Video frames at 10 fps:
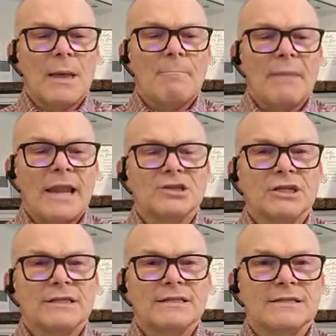
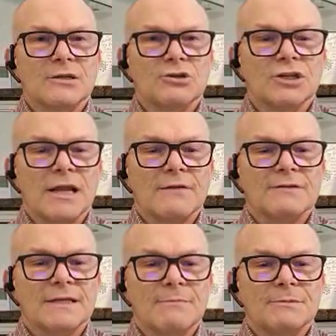Managing dissociative
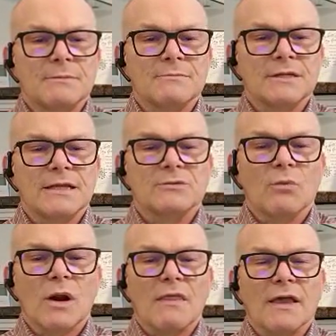symptoms is
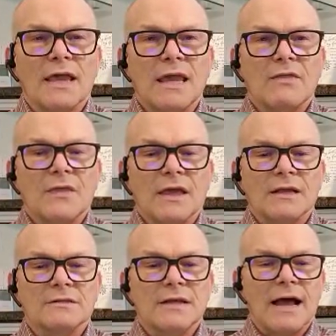one of the key
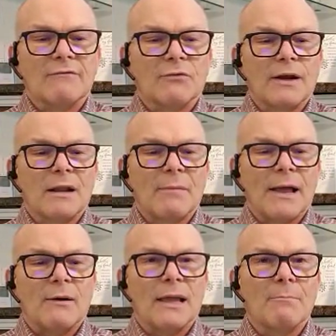things I've written
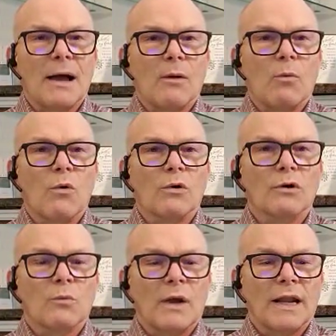about in my
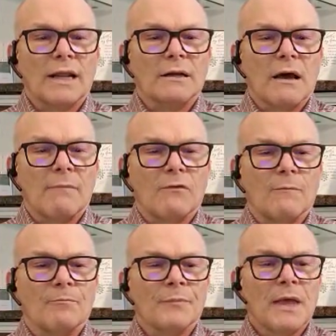award-winning
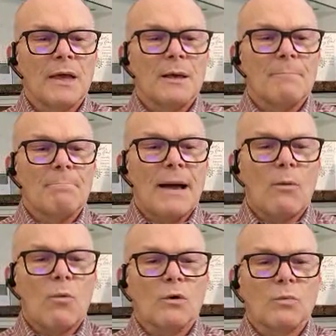novel. My
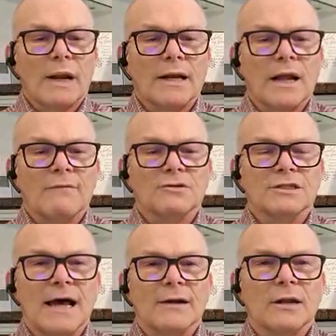award-winning novel's
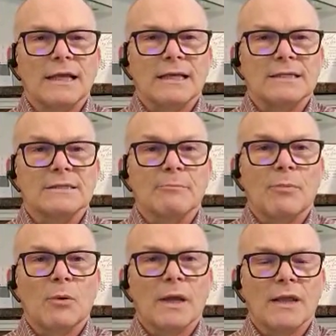title is
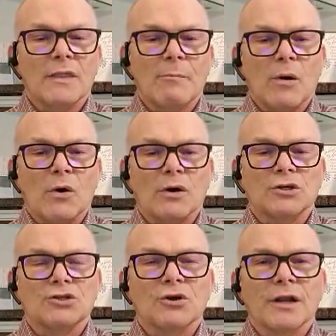Boy in the Barn,
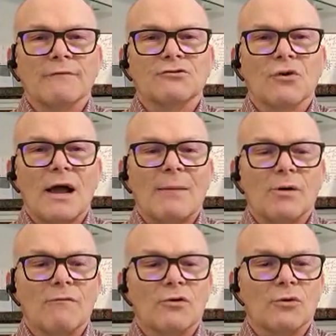Journey of Triumph
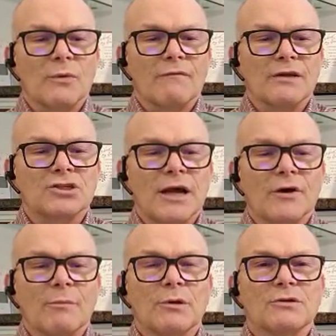Over Horrific Child
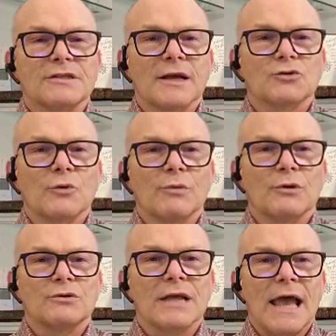Abuse, Sexual
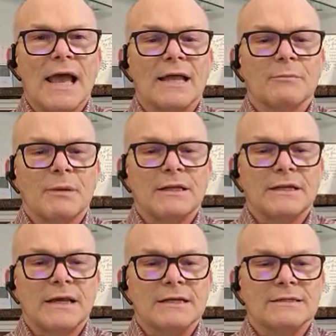Abuse, and
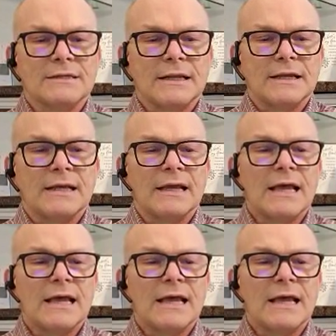PTSD.